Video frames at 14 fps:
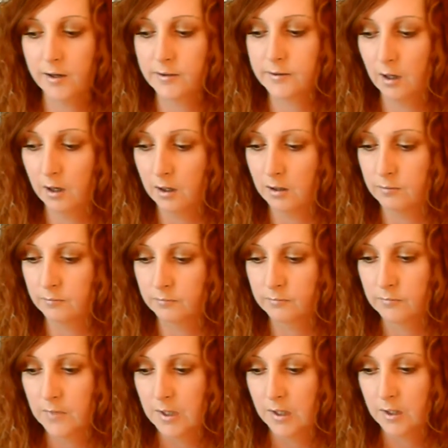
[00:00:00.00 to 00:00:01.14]

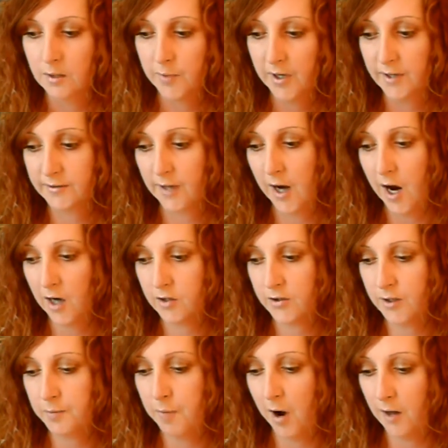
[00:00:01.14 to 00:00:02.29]
because I actually
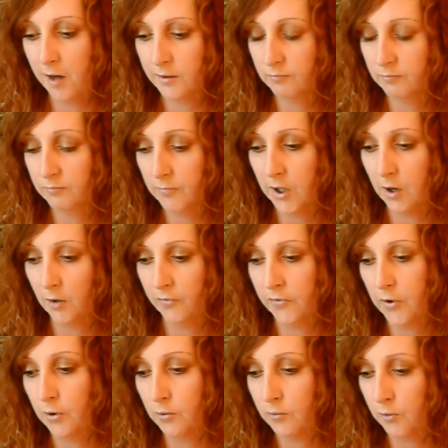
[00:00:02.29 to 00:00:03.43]
bought, a
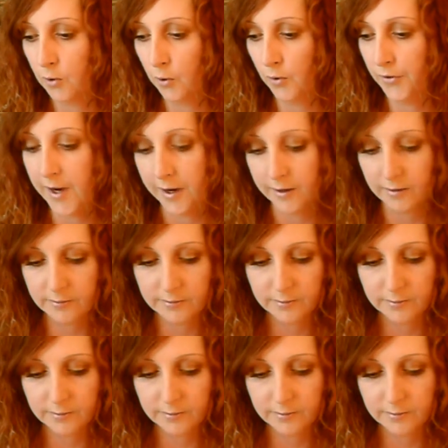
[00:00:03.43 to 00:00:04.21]
few cool things.